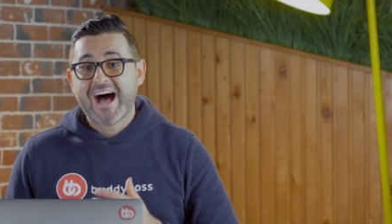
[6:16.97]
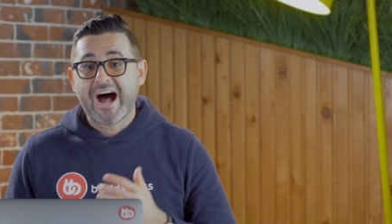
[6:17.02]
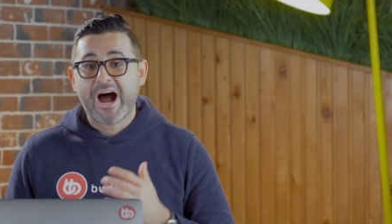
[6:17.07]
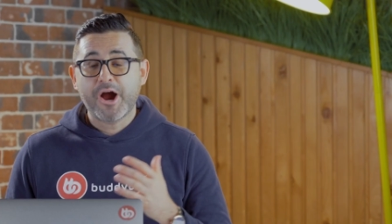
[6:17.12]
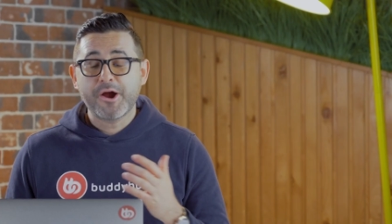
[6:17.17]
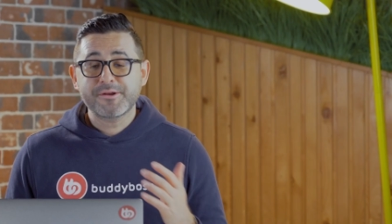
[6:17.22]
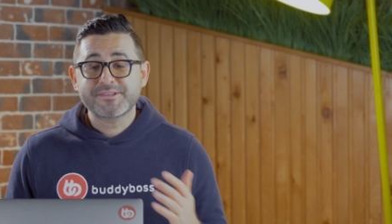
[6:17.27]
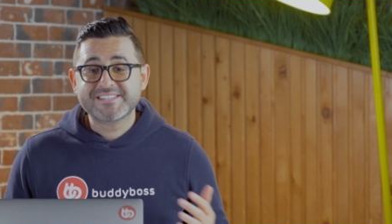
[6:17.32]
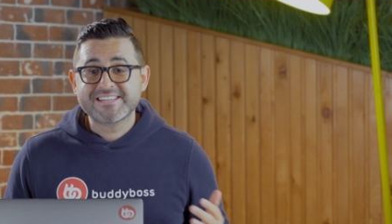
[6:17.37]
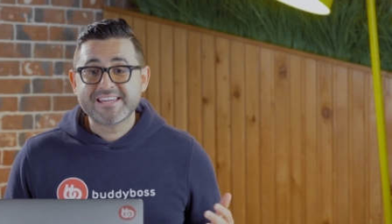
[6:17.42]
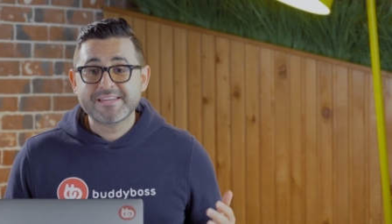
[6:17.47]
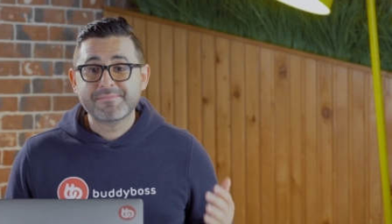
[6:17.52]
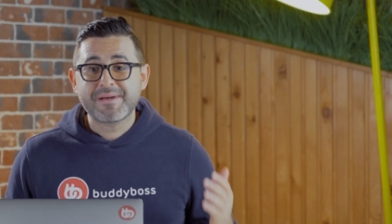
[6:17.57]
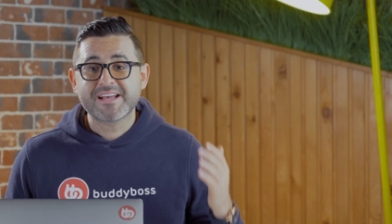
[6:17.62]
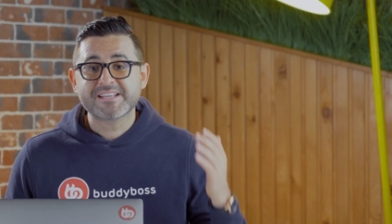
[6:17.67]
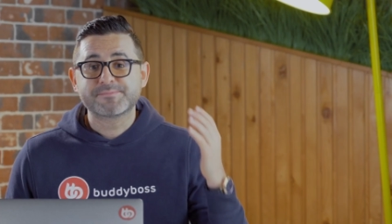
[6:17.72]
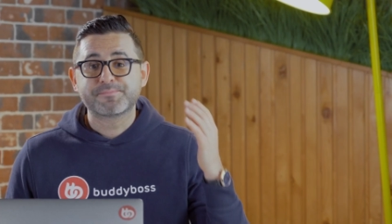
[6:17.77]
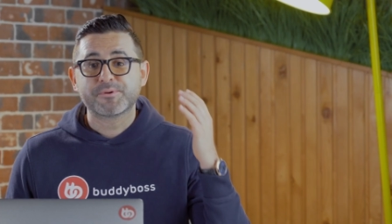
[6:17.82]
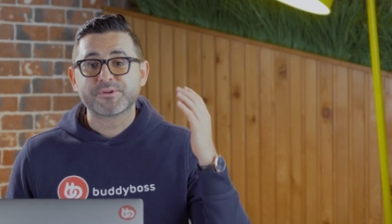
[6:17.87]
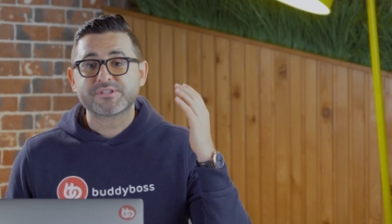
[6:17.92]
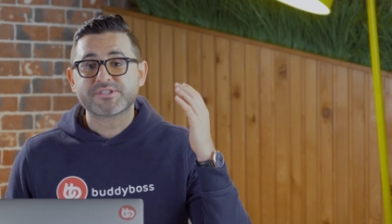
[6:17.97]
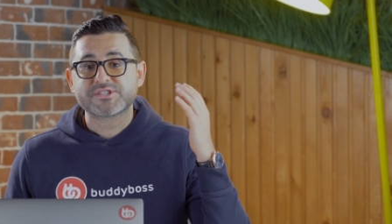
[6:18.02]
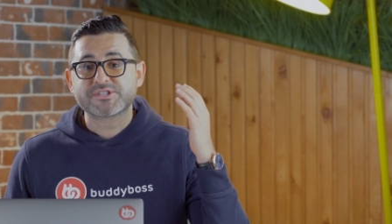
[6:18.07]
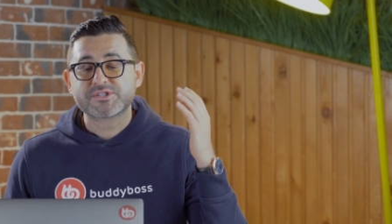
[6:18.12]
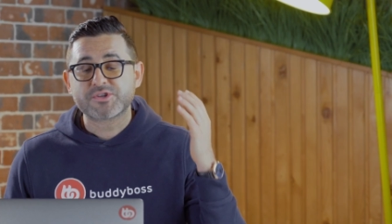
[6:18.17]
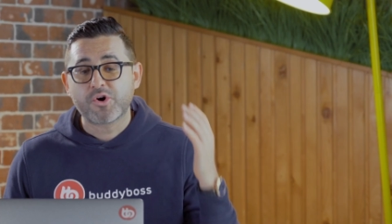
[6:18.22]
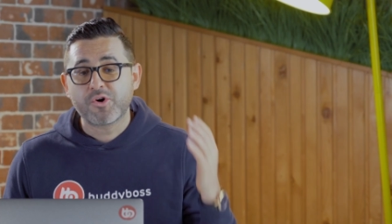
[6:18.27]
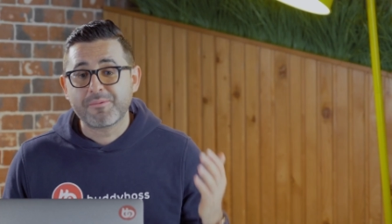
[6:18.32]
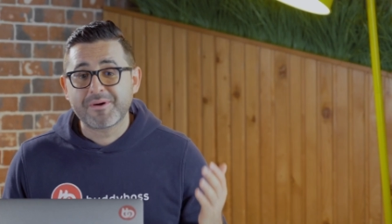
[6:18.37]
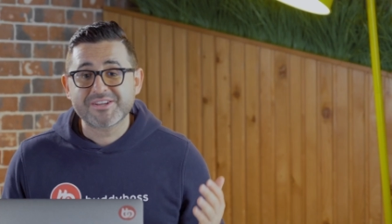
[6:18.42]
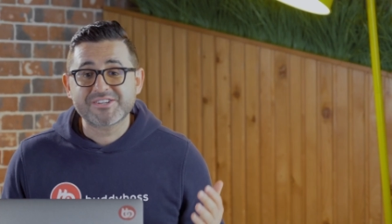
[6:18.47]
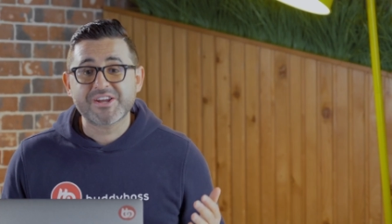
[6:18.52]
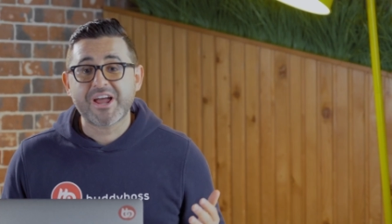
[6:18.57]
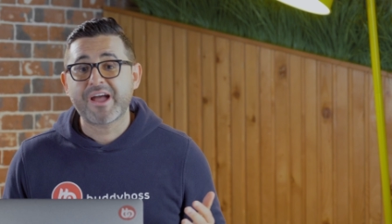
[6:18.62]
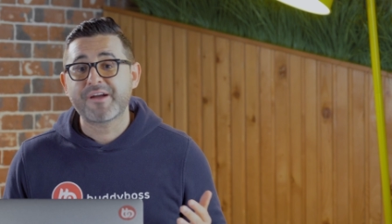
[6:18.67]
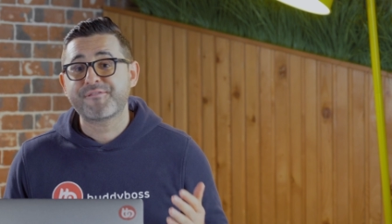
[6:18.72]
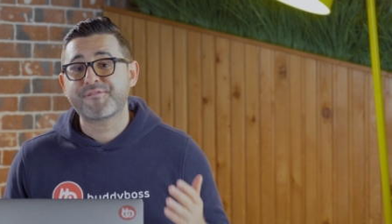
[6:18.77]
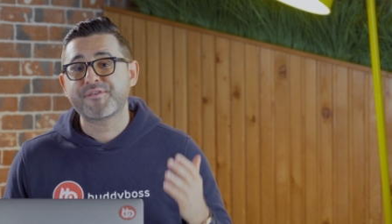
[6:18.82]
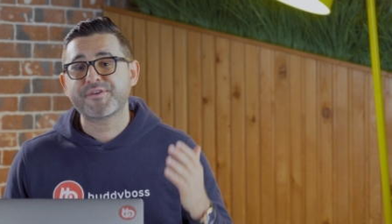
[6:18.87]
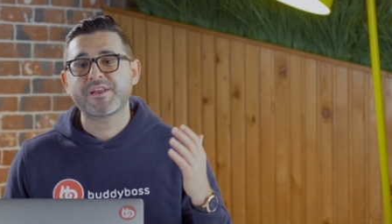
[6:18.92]
Our team has put so much
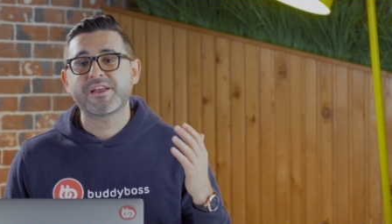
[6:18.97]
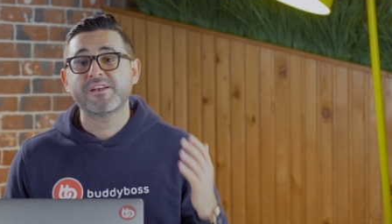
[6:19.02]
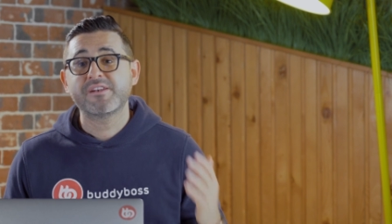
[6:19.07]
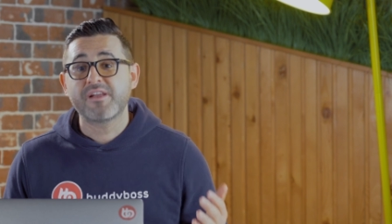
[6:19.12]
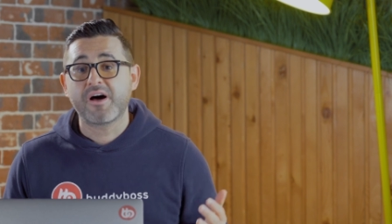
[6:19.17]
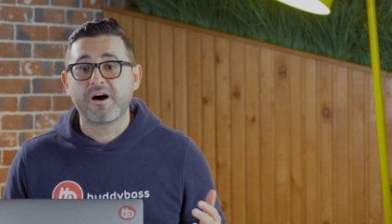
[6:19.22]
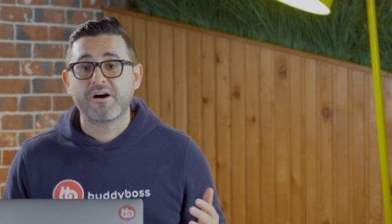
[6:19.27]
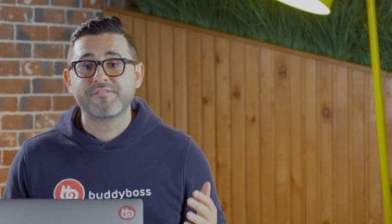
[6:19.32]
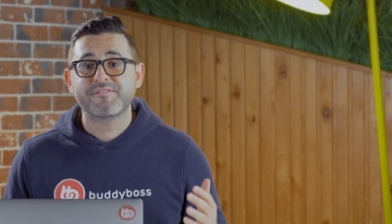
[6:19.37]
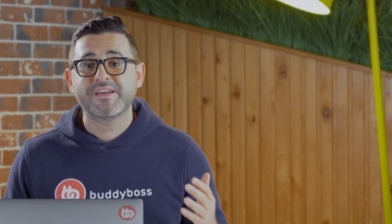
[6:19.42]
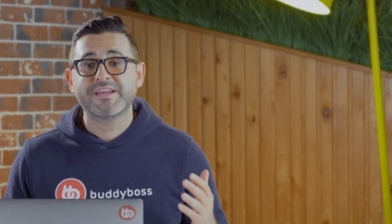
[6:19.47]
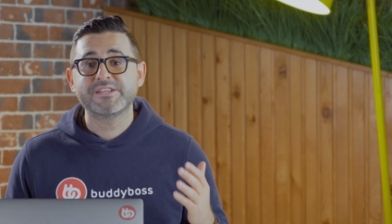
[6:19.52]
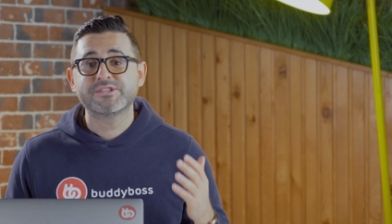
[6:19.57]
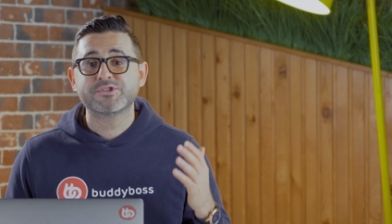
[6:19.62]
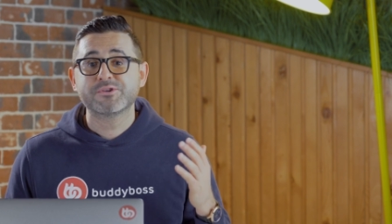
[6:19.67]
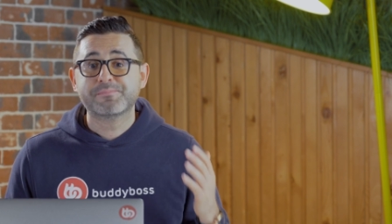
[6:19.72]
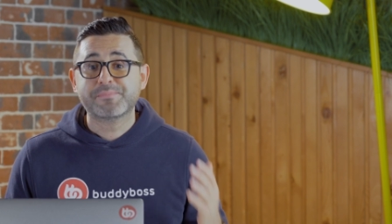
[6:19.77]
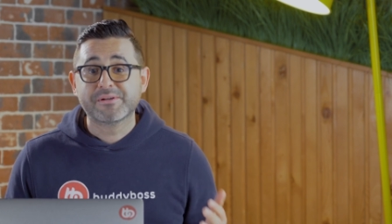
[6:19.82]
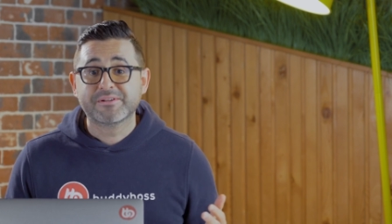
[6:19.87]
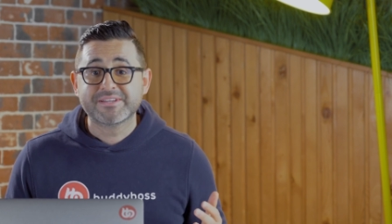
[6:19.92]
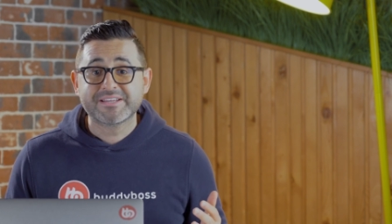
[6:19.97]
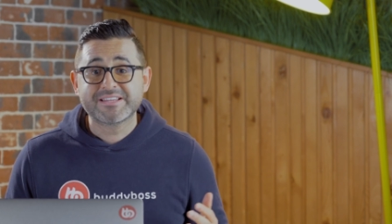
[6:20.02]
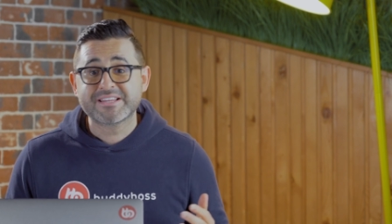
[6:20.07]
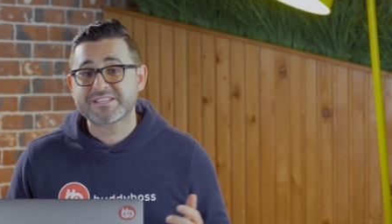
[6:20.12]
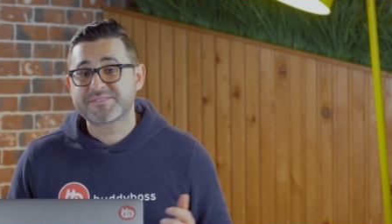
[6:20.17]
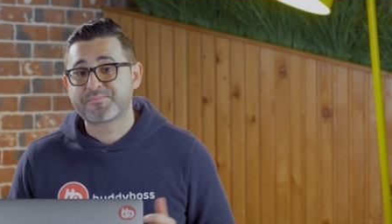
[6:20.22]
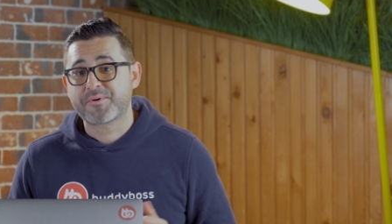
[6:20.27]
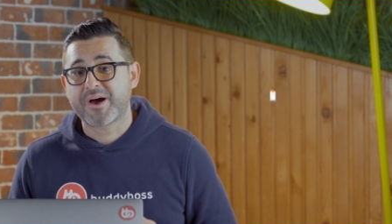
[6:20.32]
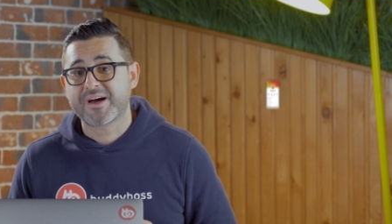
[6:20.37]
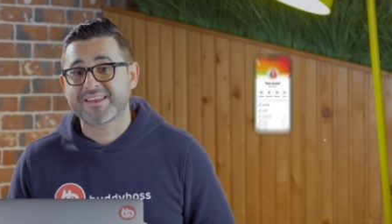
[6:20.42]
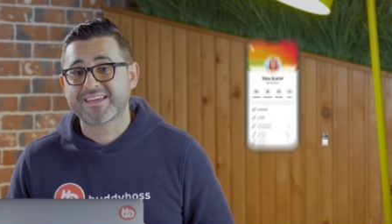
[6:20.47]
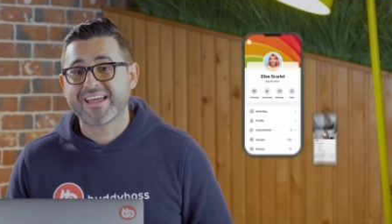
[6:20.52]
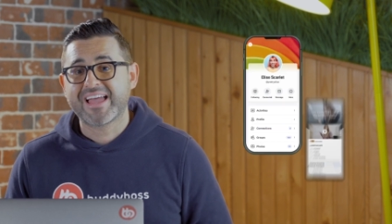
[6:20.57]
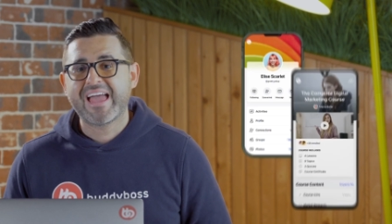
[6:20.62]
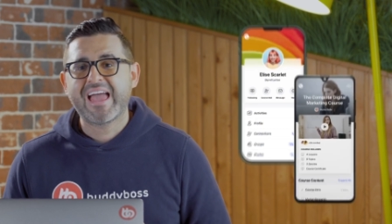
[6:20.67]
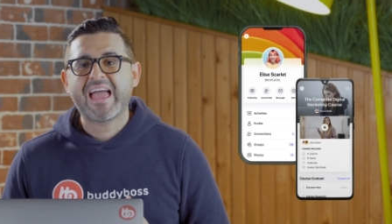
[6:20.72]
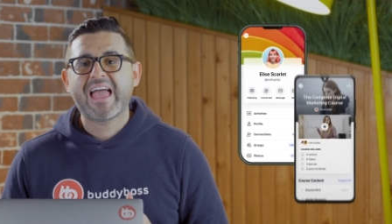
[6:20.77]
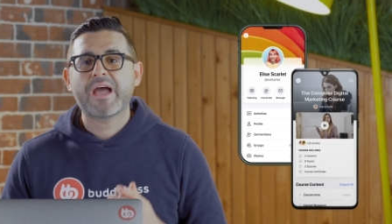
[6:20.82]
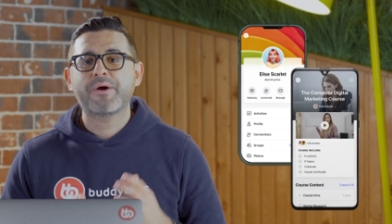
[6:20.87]
effort and love into building this product,